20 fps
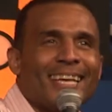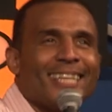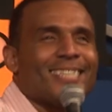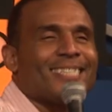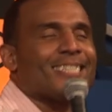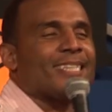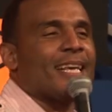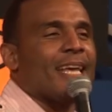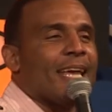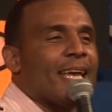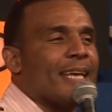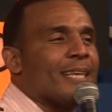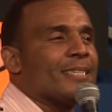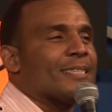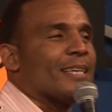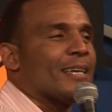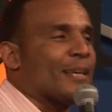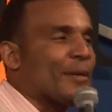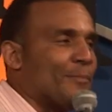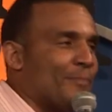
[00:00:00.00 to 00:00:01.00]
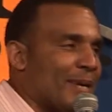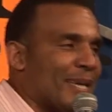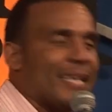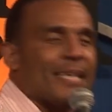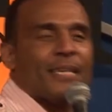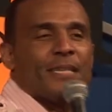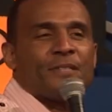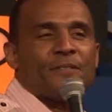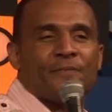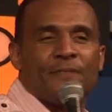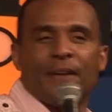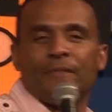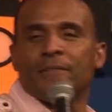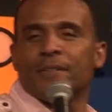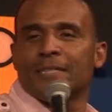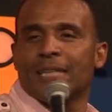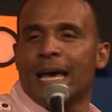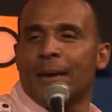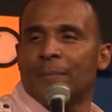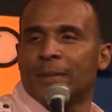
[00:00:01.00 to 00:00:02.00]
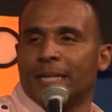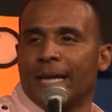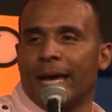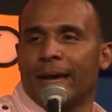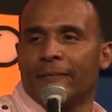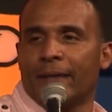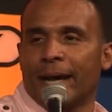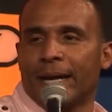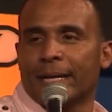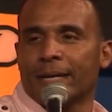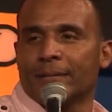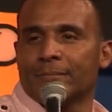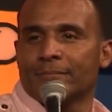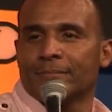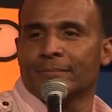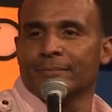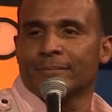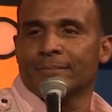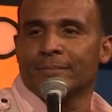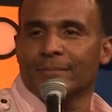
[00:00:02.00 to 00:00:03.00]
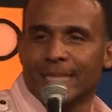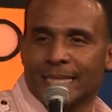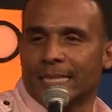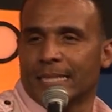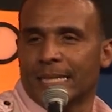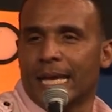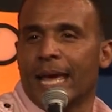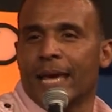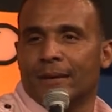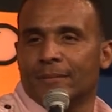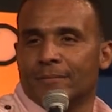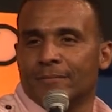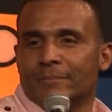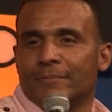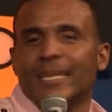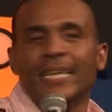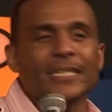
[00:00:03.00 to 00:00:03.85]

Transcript: This is a comedian's favorite time of day right here. This is it.